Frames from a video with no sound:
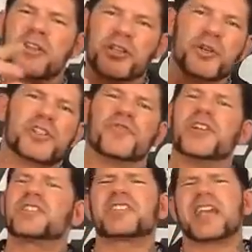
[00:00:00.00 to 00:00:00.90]
used
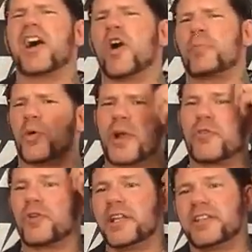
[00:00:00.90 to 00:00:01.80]
Vince's help or
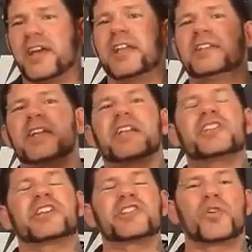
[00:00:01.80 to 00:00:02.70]
whatever he did it in
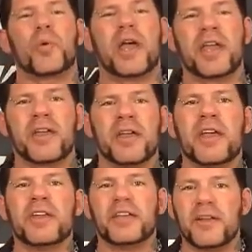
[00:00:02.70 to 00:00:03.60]
such a way
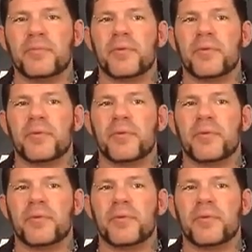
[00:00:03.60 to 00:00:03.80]
that